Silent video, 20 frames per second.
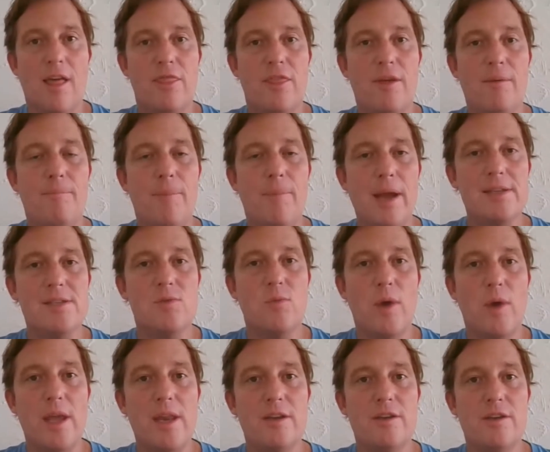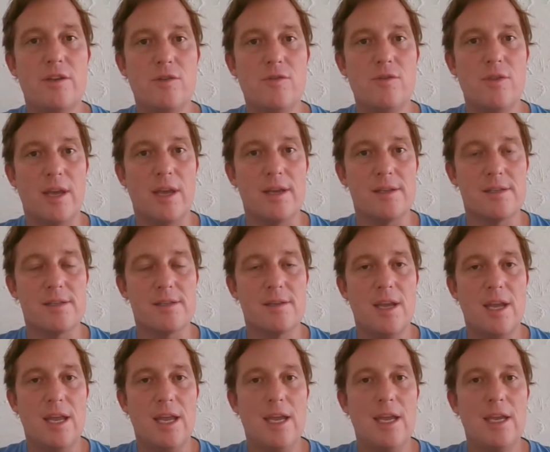The best way to do this
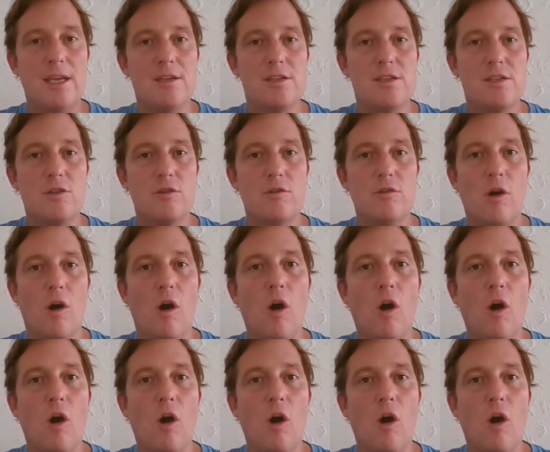is to